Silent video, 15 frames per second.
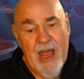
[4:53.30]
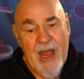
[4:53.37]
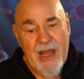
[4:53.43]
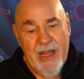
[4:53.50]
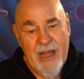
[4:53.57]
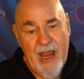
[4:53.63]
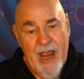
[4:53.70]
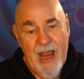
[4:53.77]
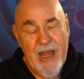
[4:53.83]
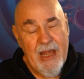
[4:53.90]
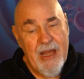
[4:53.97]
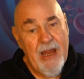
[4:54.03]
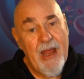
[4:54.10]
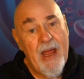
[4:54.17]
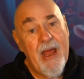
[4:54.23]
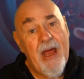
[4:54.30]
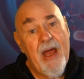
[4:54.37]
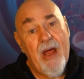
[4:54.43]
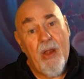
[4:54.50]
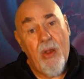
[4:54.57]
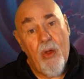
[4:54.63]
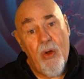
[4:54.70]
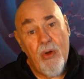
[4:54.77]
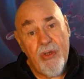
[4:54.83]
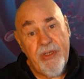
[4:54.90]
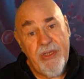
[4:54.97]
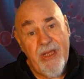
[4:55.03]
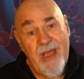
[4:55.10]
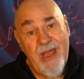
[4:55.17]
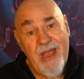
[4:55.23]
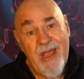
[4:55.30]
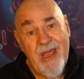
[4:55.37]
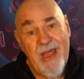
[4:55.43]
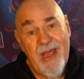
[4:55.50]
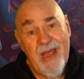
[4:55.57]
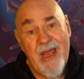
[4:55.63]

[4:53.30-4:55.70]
And then a long day.